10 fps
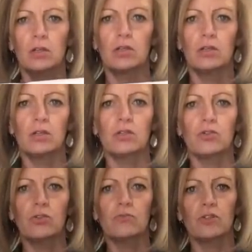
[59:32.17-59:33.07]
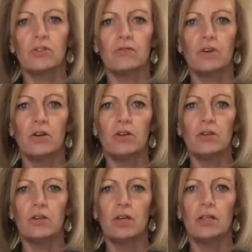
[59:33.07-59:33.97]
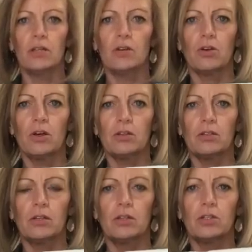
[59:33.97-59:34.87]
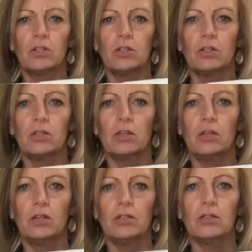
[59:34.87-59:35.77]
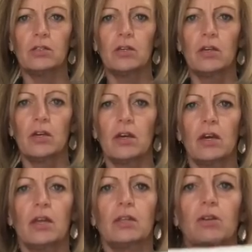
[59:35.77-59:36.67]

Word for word: the scissors first of all, and then the cross stitch schemes and the